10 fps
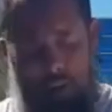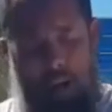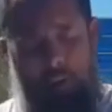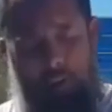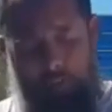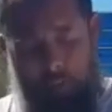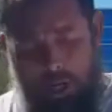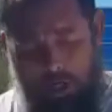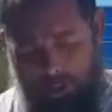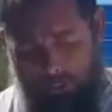Eric
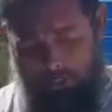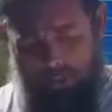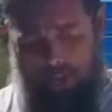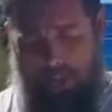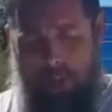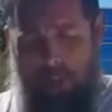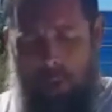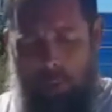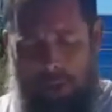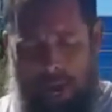Parker.
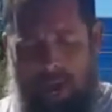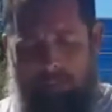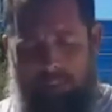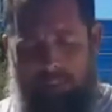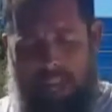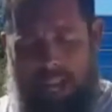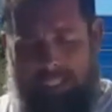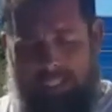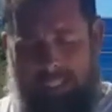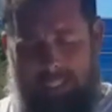We have
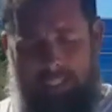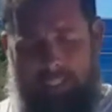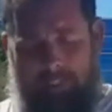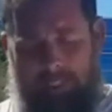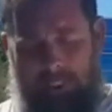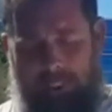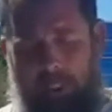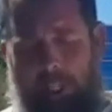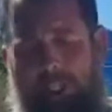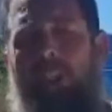last is Stephen
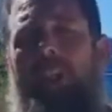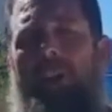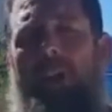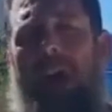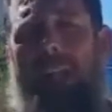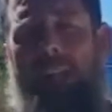Sturrett, not